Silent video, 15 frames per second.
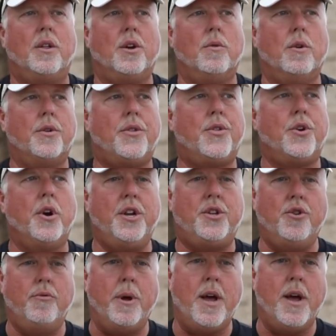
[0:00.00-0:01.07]
There were
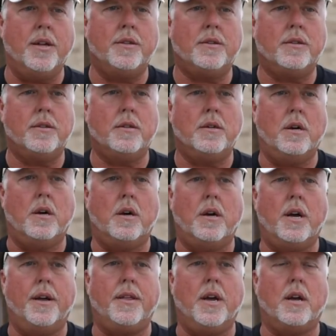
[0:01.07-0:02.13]
32 bands
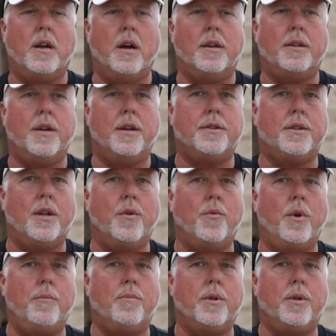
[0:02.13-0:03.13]
uh, at that contest, and we